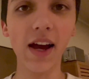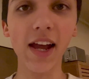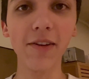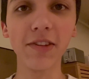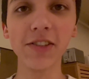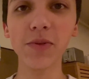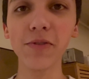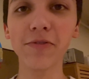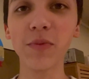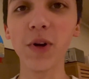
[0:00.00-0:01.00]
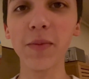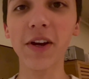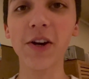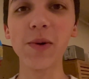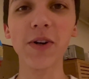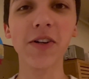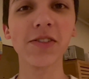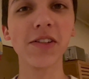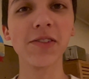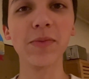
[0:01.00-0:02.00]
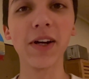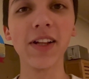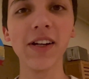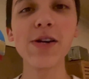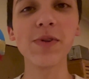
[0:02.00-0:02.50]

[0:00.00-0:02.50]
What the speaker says: I have this one from one of my coworkers, Isabella,